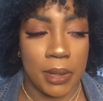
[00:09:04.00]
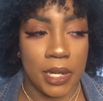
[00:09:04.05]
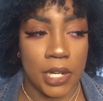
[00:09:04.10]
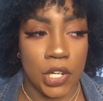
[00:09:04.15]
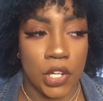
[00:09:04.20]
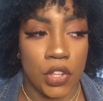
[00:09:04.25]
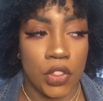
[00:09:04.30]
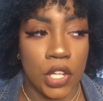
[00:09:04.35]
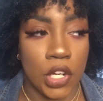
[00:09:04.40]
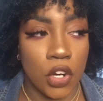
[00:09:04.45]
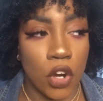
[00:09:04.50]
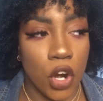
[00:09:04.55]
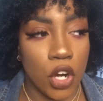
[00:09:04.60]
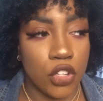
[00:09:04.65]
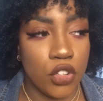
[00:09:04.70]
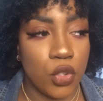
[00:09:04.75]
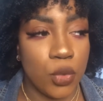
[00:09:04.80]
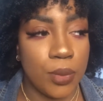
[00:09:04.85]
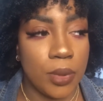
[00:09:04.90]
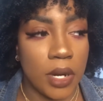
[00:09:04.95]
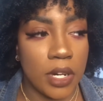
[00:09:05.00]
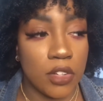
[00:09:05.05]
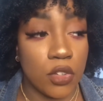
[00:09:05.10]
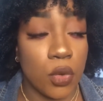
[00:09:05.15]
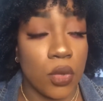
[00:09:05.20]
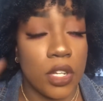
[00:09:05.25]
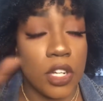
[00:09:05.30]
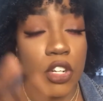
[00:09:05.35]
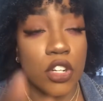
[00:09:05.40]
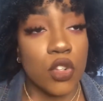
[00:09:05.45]
hair. There are 2 products,
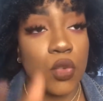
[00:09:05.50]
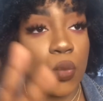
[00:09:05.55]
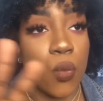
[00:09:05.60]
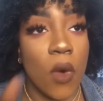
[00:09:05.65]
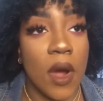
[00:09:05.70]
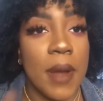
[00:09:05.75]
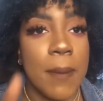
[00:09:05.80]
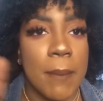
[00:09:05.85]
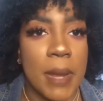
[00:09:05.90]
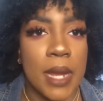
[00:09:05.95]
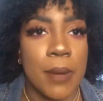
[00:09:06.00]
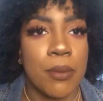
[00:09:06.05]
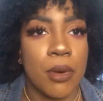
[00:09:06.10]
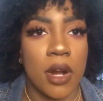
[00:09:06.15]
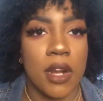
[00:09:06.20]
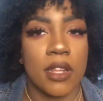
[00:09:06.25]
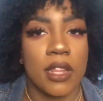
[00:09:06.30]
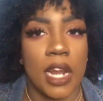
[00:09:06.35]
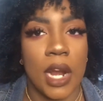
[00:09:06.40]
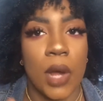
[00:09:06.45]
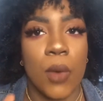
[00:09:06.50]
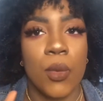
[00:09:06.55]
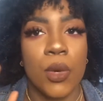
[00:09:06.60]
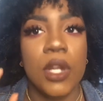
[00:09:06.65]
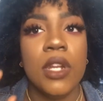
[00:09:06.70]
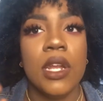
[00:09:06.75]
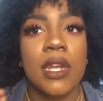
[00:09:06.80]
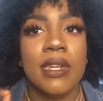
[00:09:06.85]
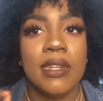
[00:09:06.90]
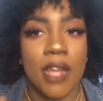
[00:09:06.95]
or there is one main product that I
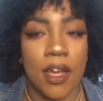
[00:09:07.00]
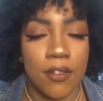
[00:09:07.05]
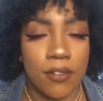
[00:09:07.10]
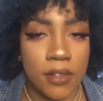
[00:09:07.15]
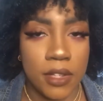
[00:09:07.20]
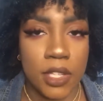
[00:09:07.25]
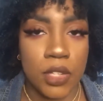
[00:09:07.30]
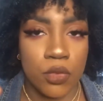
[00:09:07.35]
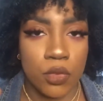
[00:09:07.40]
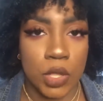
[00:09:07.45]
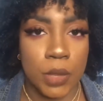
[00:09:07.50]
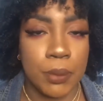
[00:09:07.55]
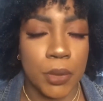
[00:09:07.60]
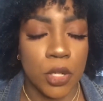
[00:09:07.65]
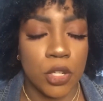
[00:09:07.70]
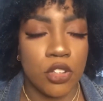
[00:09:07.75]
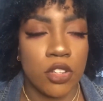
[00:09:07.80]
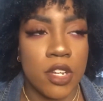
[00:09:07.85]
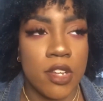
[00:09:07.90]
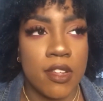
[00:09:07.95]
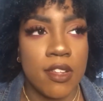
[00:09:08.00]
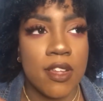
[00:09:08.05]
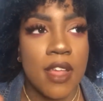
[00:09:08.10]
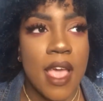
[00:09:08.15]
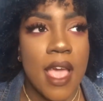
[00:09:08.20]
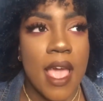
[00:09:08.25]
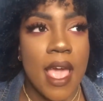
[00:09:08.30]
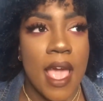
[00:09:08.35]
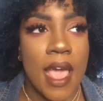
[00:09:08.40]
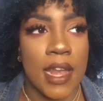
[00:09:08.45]
would definitely repurchase,
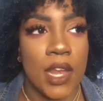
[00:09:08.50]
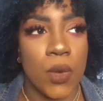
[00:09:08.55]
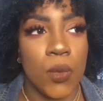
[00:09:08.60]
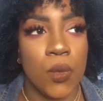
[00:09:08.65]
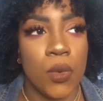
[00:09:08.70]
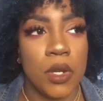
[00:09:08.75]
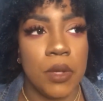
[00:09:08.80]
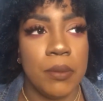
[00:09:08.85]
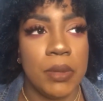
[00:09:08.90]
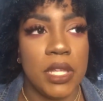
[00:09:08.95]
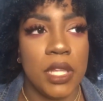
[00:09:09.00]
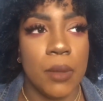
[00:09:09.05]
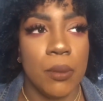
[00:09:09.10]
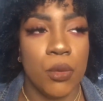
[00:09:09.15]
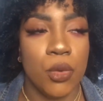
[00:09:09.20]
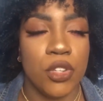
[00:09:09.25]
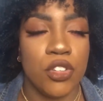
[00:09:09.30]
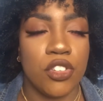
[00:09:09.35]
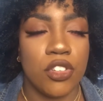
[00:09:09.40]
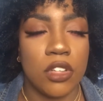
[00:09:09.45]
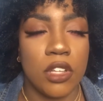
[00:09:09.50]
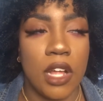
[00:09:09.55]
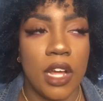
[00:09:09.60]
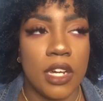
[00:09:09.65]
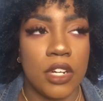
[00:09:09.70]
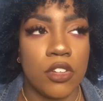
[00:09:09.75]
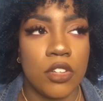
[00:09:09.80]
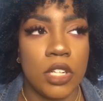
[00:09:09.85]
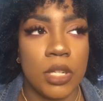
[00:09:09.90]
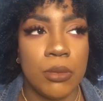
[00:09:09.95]
and it would be the Moisture
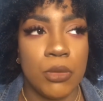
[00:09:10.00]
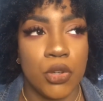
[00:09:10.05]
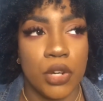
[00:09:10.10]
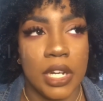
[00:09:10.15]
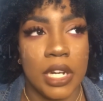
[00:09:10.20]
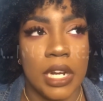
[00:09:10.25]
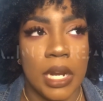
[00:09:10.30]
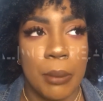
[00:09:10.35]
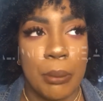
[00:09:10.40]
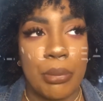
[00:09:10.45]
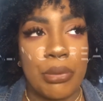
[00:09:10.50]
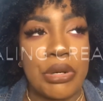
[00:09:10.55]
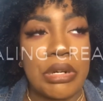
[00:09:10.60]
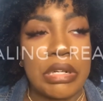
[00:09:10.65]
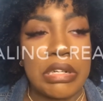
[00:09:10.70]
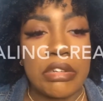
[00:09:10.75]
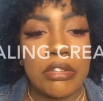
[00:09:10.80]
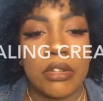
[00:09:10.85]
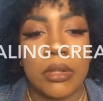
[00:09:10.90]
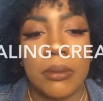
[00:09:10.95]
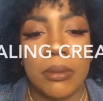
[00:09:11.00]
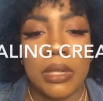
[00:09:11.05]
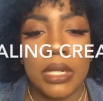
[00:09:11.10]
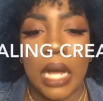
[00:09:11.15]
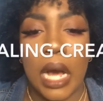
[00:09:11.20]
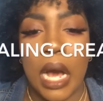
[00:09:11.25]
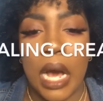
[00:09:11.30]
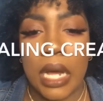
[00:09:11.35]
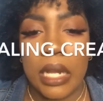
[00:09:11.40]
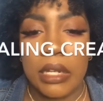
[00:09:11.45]
Lock Cream. Granted, I'm pretty sure I'm
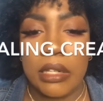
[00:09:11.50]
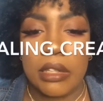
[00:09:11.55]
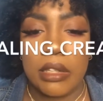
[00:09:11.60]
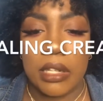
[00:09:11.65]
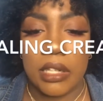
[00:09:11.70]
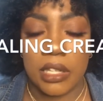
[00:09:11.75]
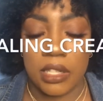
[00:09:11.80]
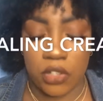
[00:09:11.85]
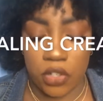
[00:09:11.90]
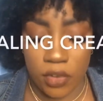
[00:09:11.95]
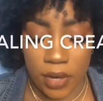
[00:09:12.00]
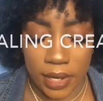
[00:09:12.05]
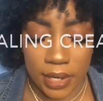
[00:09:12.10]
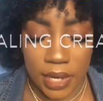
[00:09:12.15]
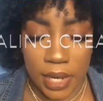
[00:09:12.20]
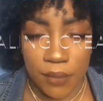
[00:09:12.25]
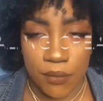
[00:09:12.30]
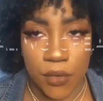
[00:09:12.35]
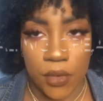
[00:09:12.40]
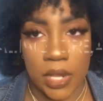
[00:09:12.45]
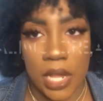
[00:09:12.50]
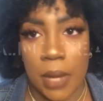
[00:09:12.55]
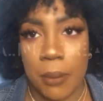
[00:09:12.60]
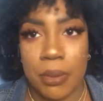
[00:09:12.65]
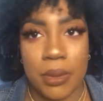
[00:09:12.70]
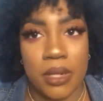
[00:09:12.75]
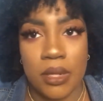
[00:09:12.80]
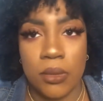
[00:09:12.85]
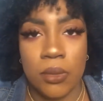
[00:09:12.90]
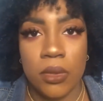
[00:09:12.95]
not saying the correct name for that,
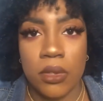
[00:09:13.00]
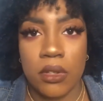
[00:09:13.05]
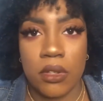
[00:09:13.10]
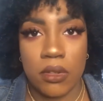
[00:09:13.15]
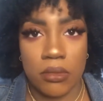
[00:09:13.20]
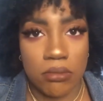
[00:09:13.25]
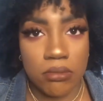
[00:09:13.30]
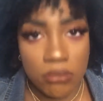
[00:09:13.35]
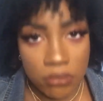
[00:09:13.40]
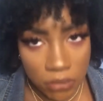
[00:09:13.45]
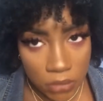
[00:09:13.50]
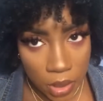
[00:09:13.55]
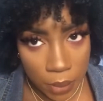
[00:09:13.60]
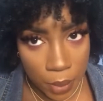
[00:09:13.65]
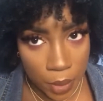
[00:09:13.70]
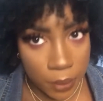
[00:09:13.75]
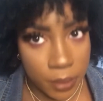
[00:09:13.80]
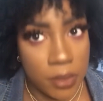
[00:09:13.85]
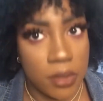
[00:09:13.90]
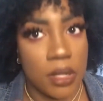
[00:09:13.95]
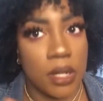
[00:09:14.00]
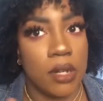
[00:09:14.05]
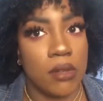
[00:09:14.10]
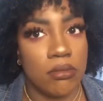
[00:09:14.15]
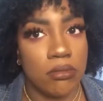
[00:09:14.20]
but it was the purpose that